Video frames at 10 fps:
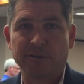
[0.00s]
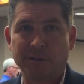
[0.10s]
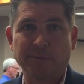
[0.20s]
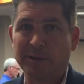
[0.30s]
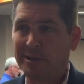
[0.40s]
the
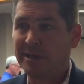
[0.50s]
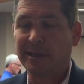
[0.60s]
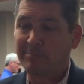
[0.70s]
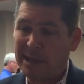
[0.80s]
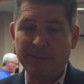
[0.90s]
community,
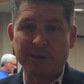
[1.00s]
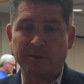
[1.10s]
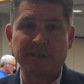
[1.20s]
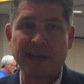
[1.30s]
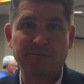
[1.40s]
and maybe
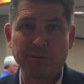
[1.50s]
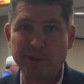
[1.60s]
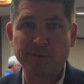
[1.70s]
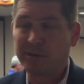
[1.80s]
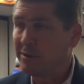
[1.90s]
those have to
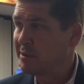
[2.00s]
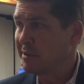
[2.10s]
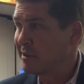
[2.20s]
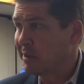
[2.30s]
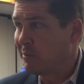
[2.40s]
be reduced
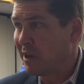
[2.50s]
in some